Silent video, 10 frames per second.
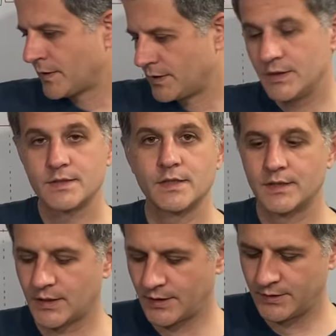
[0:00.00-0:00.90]
is
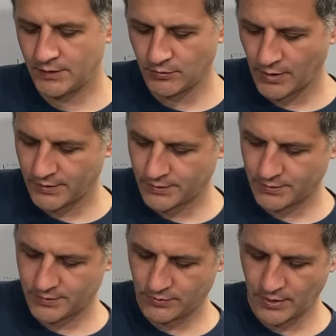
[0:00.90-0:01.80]
that I did write
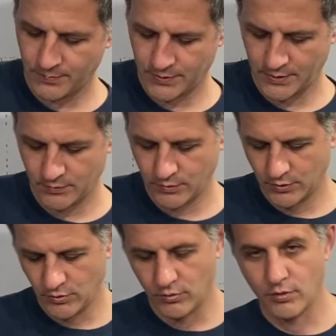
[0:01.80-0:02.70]
a script, and we'll
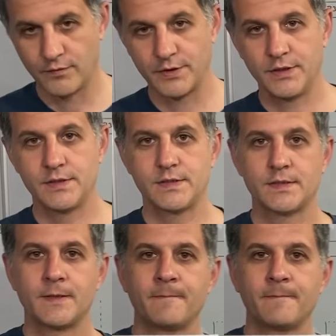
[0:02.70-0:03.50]
go over this